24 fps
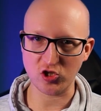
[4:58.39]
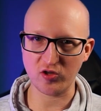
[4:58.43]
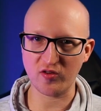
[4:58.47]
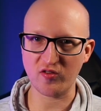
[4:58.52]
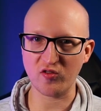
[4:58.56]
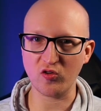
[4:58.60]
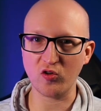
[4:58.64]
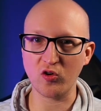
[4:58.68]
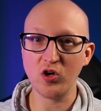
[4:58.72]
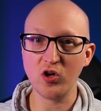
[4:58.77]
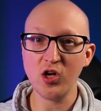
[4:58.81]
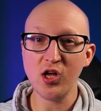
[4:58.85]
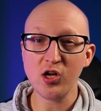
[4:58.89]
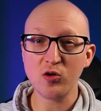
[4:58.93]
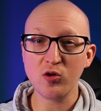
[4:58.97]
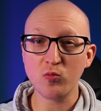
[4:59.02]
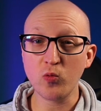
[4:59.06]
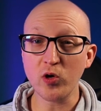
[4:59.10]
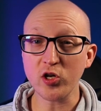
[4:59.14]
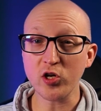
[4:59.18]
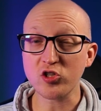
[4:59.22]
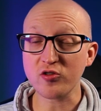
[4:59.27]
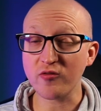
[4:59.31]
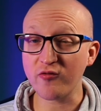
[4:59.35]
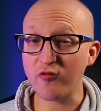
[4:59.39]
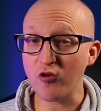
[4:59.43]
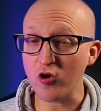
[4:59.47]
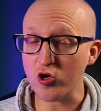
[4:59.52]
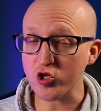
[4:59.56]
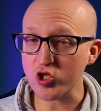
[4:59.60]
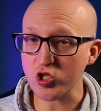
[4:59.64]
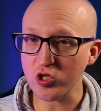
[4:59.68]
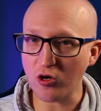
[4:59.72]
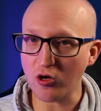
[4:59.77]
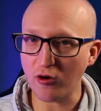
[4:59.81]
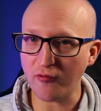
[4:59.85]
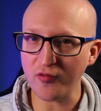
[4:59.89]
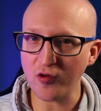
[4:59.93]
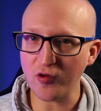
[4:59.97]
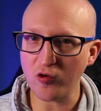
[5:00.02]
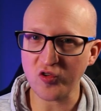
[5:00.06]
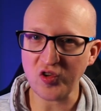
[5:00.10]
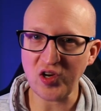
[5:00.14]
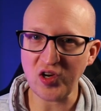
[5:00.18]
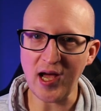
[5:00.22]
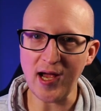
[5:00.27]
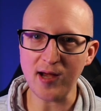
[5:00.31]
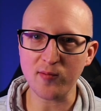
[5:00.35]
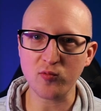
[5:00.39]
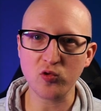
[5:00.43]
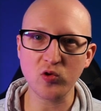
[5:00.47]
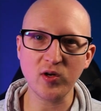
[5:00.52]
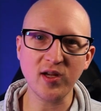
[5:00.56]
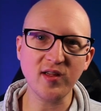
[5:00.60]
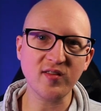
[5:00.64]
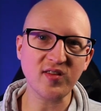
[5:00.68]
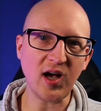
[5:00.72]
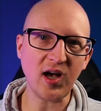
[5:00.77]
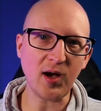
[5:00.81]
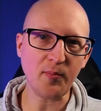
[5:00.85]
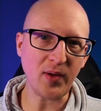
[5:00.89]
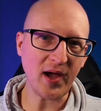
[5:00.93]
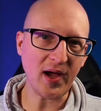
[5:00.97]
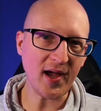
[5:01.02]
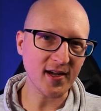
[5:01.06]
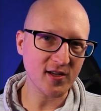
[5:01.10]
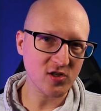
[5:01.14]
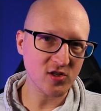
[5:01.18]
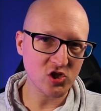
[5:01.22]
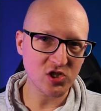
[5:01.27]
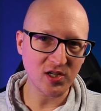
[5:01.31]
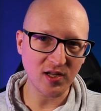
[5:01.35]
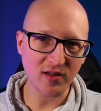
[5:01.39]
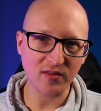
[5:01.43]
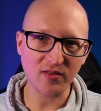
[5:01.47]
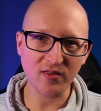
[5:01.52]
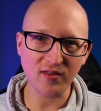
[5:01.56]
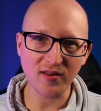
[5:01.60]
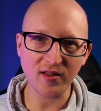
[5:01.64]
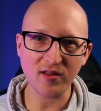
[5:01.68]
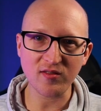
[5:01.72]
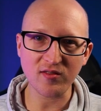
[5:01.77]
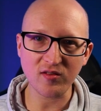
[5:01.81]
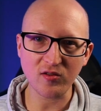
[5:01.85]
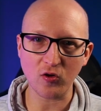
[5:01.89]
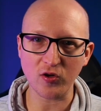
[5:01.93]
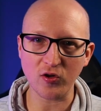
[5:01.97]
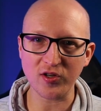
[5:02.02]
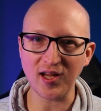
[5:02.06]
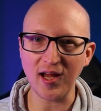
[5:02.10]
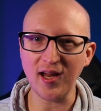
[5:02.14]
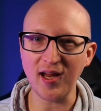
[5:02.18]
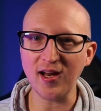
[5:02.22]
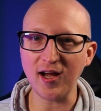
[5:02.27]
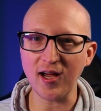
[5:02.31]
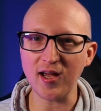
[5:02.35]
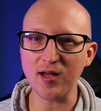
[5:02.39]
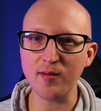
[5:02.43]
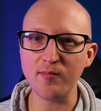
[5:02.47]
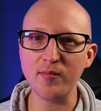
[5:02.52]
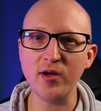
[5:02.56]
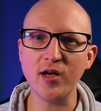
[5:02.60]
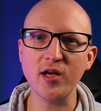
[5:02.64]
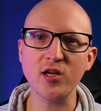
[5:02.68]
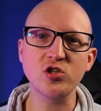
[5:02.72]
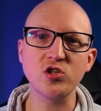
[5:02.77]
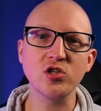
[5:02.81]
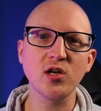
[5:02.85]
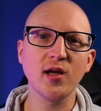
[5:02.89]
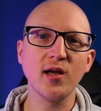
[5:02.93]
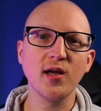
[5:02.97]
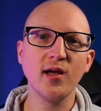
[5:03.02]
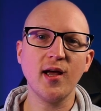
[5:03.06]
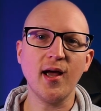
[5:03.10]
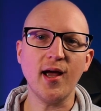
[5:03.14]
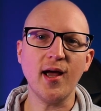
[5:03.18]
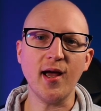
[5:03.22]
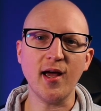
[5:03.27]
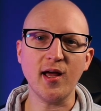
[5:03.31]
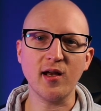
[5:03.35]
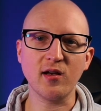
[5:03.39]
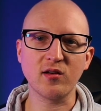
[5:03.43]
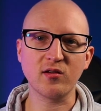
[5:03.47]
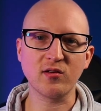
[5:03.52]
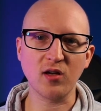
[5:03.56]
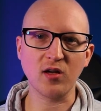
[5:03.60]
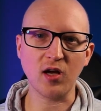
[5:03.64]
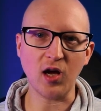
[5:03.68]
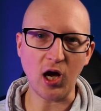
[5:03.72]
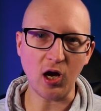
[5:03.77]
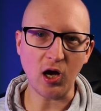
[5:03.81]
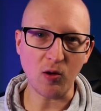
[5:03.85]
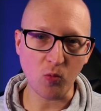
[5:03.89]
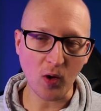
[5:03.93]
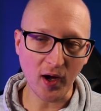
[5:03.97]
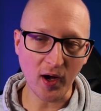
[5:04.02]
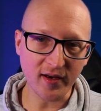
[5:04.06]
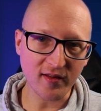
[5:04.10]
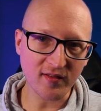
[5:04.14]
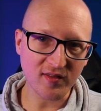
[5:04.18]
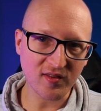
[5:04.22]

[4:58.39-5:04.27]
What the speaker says: So which version of those libraries are packaged in this container image, and what is